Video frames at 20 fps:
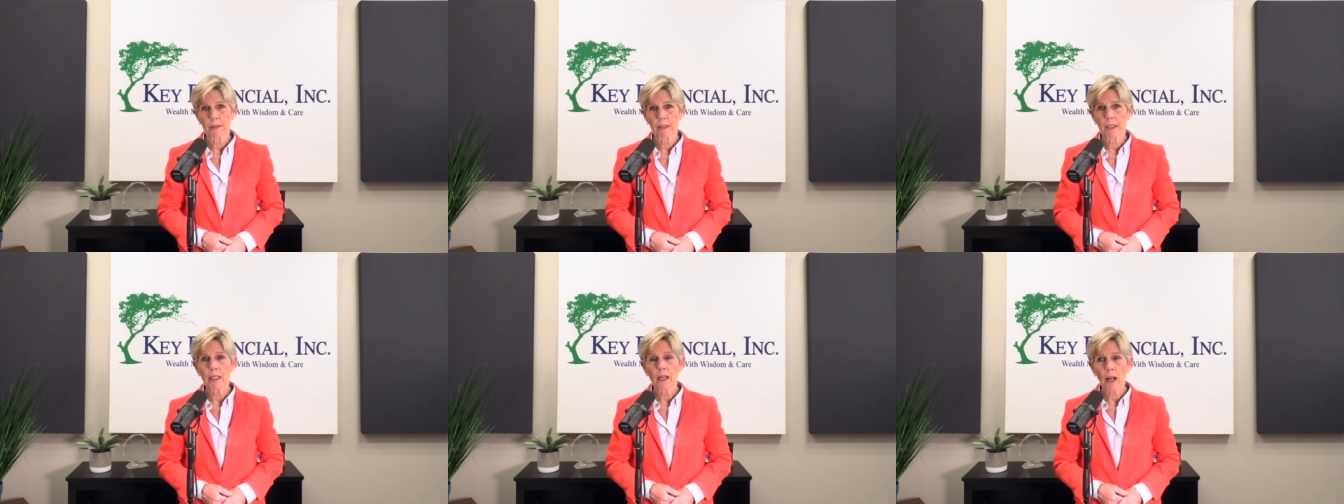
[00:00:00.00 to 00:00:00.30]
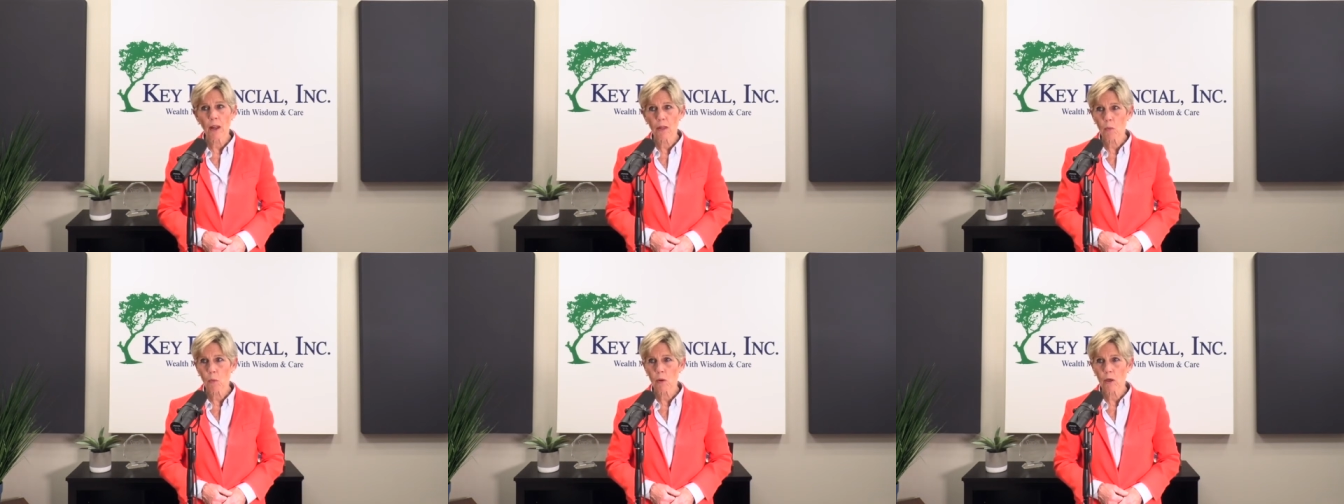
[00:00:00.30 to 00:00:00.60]
In
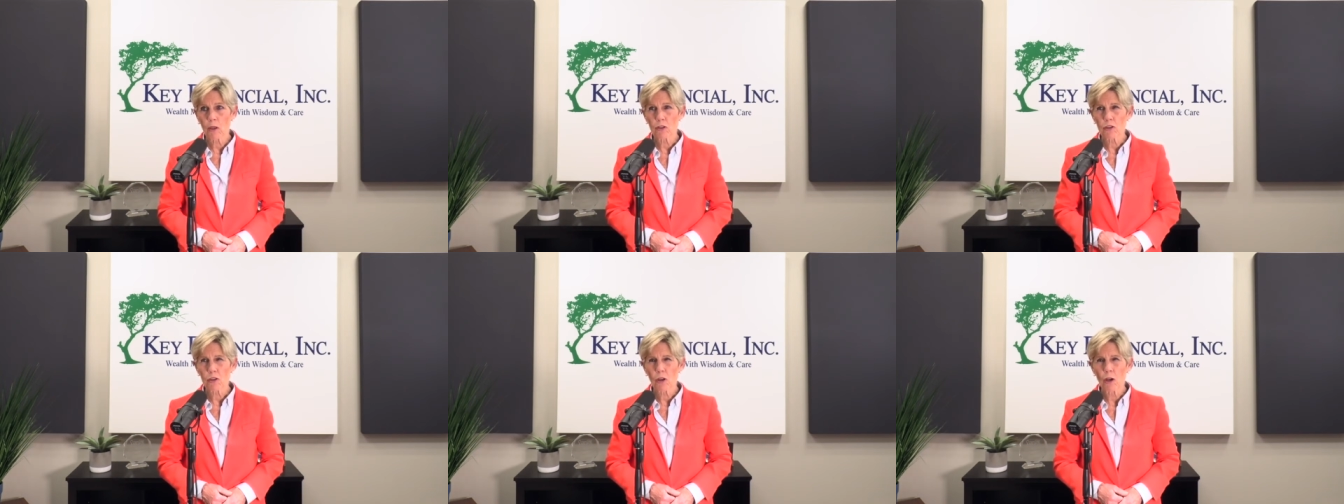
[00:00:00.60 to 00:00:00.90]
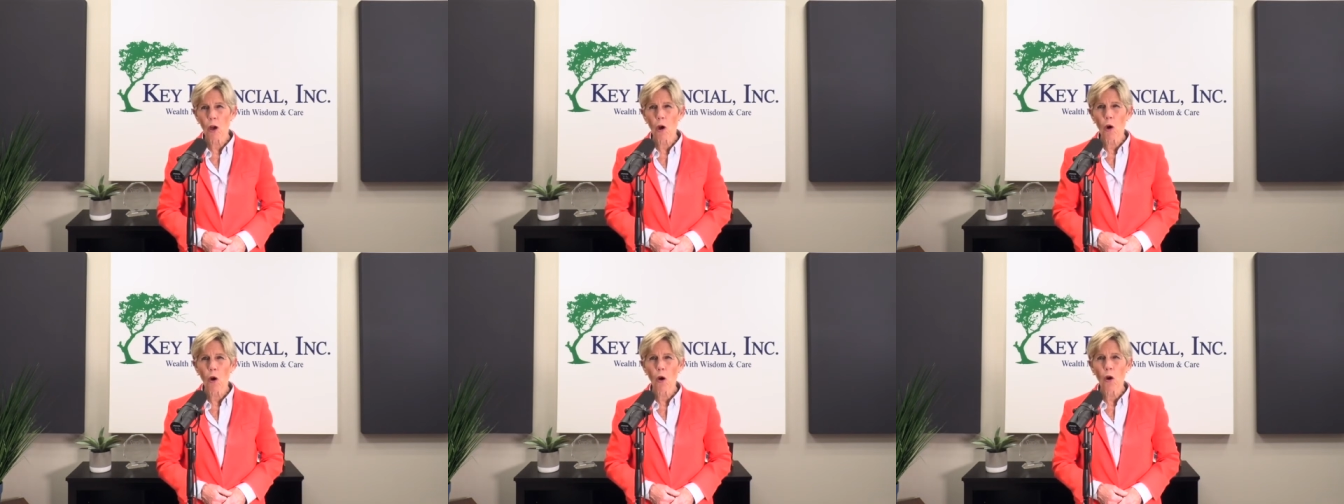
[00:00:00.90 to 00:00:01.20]
other words,
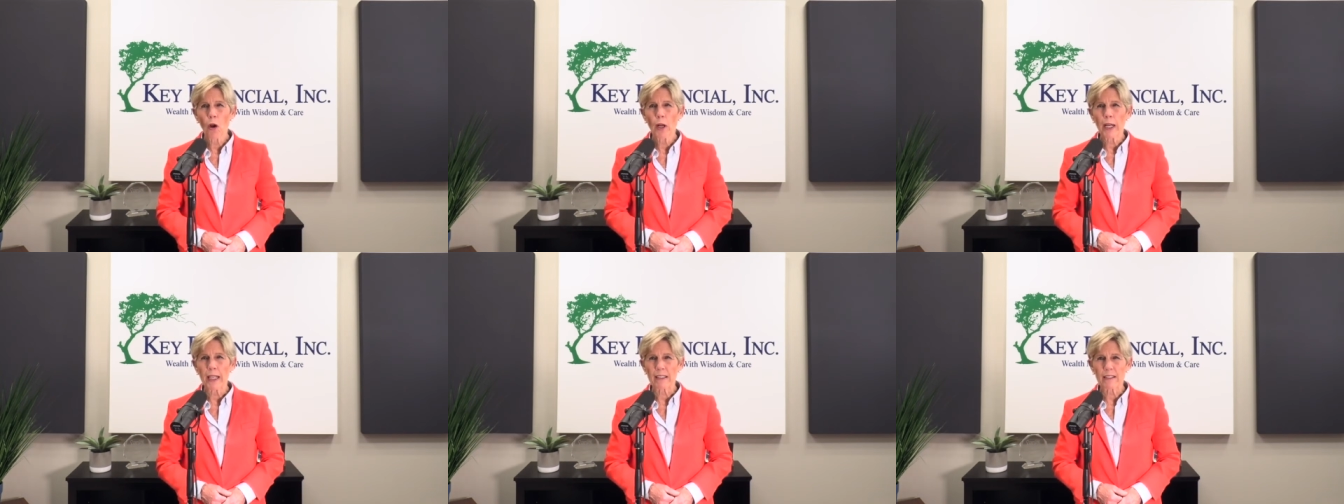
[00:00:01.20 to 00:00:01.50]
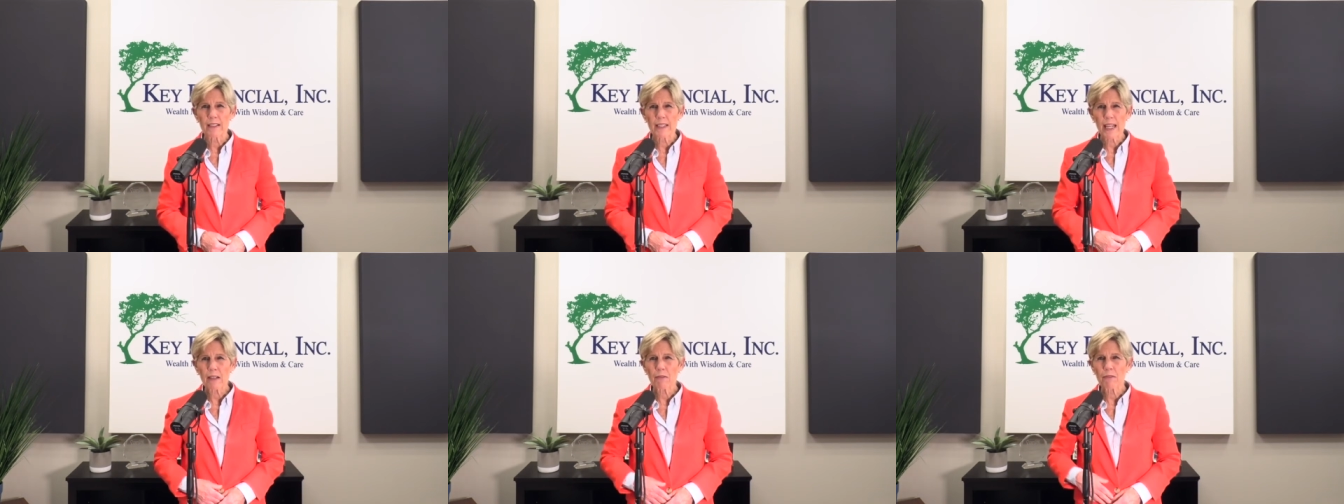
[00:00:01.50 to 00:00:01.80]

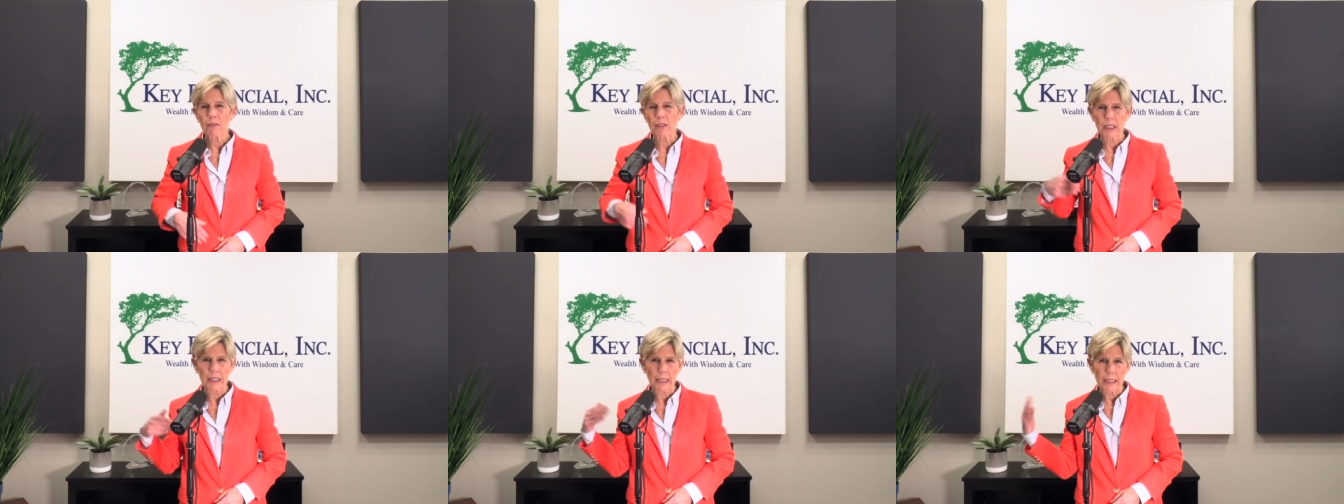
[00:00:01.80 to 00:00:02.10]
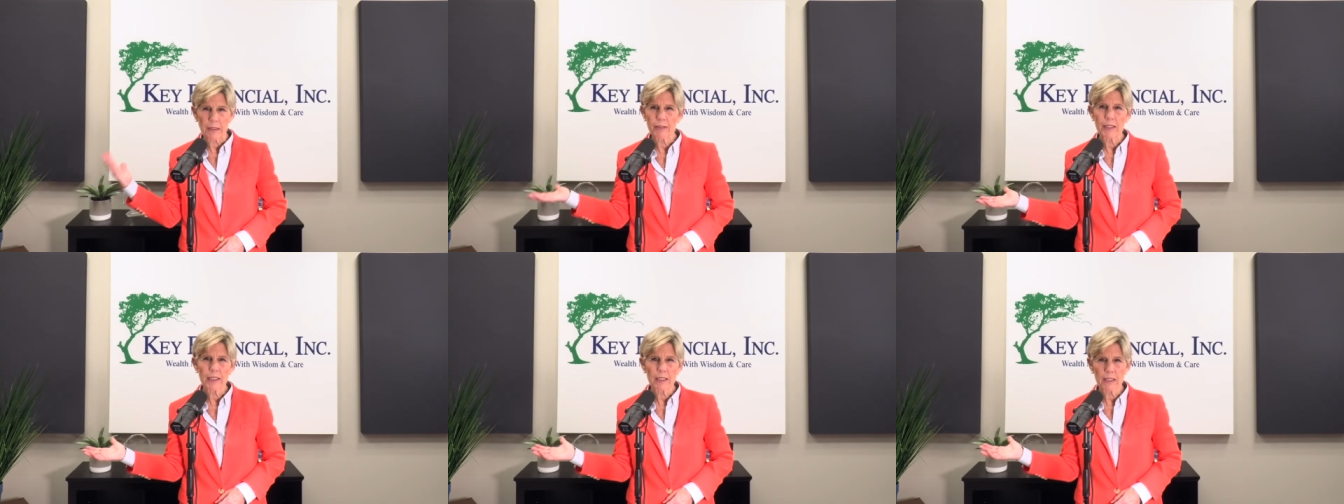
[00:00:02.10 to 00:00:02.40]
instead of
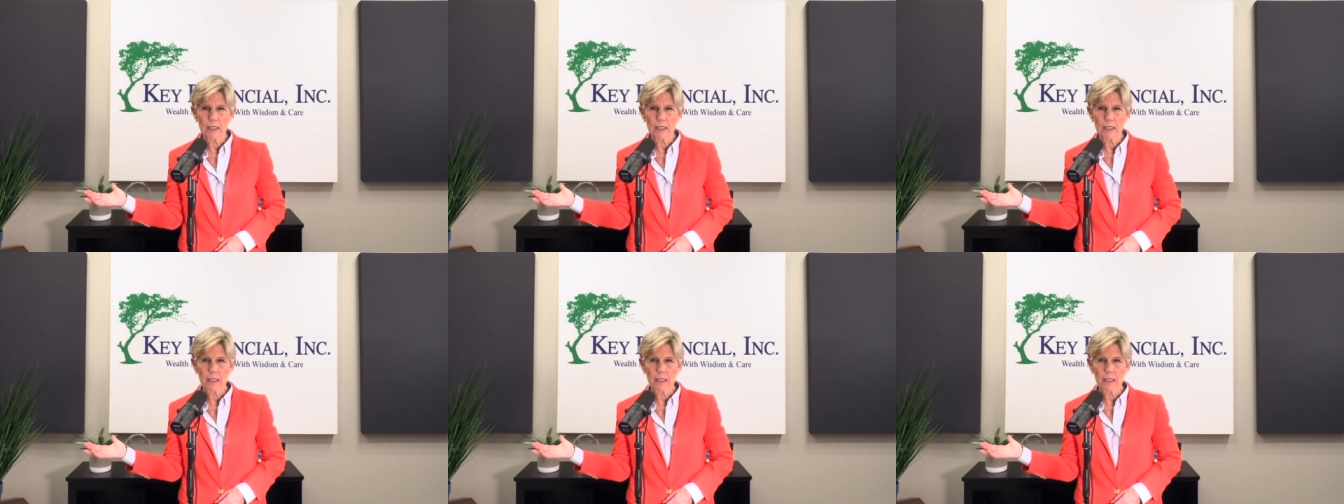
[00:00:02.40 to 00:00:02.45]
leaving